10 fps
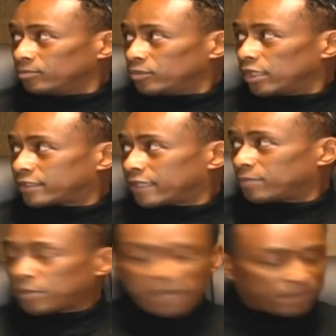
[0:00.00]
You
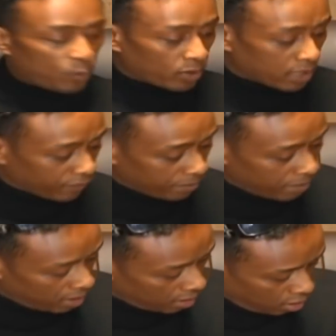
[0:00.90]
understand? So people were giving
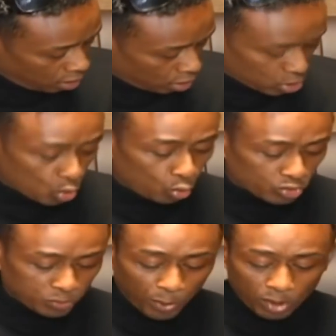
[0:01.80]
me
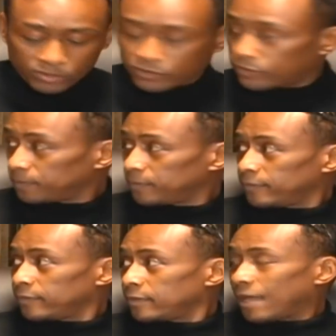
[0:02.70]
used books.
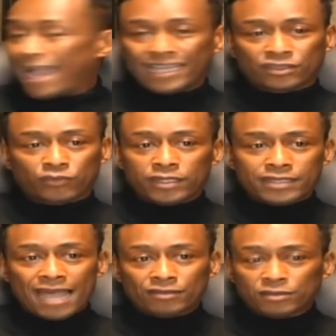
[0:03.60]
I had three
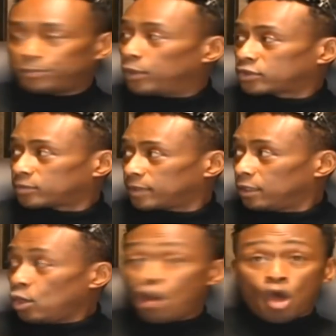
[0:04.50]
thousand books,
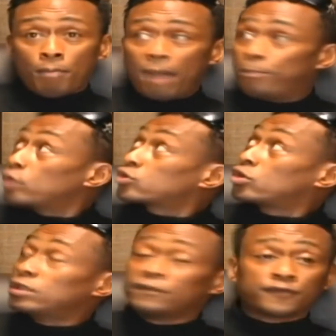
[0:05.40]
man. All my books
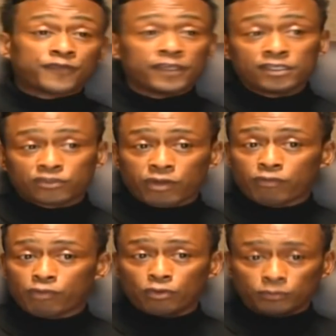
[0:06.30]
couldn't even fit in these three
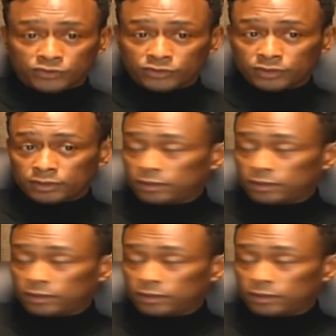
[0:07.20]
rooms.